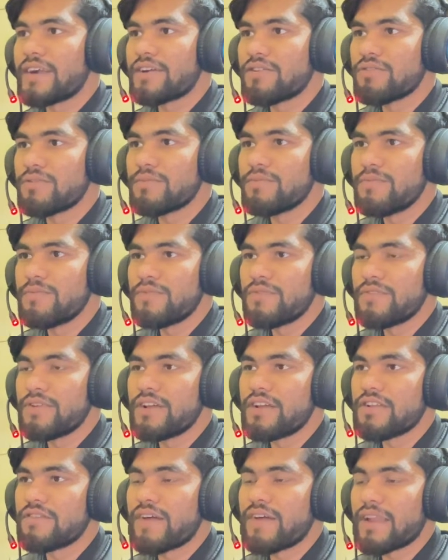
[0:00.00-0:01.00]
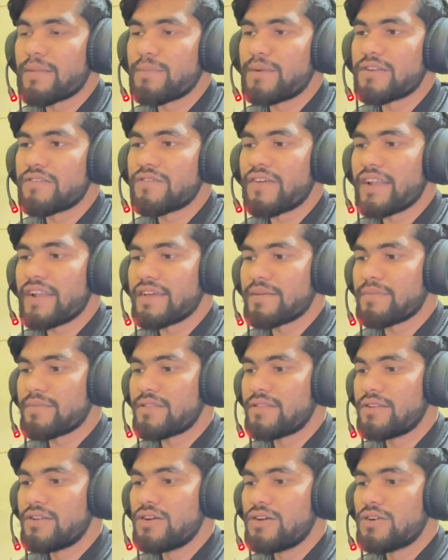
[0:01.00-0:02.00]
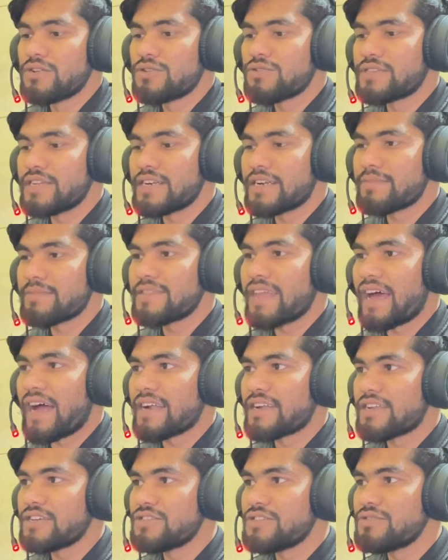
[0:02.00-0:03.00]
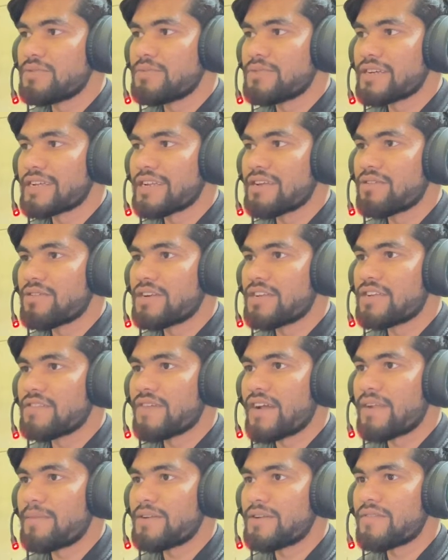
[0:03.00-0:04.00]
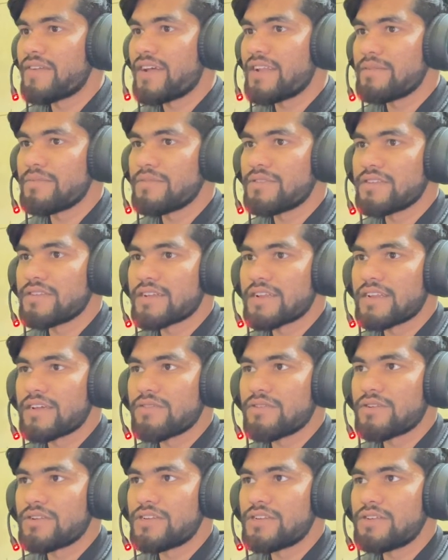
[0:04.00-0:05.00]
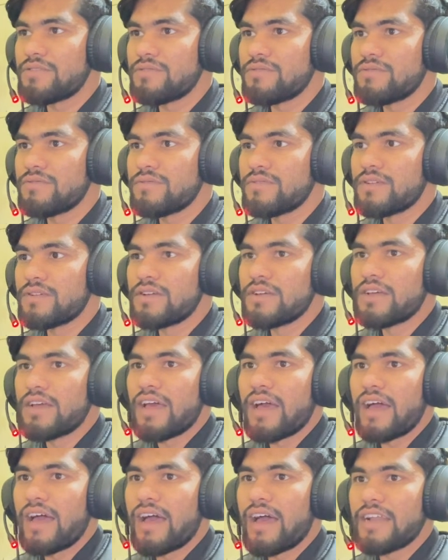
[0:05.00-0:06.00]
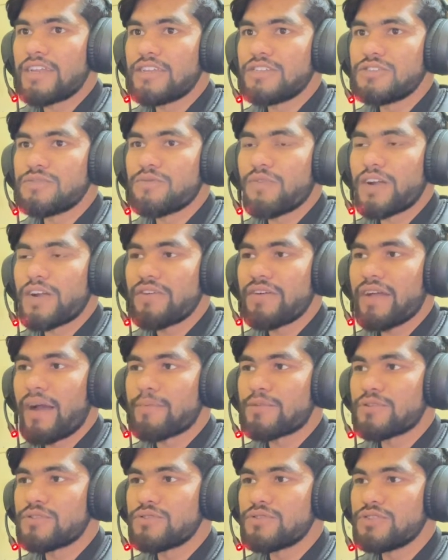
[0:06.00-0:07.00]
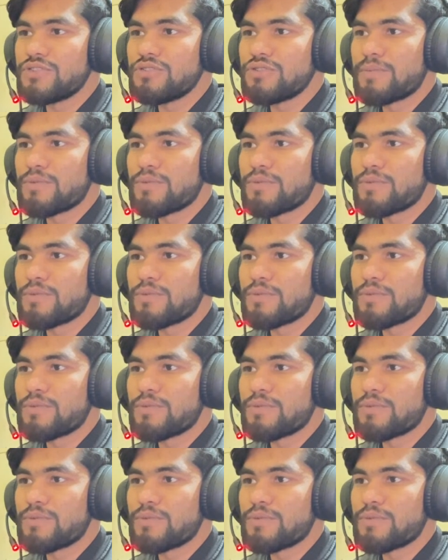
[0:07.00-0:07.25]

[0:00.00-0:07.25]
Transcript: home environment variable. To set up that, you have to click on environment variable, click on new, and what you have to do, you have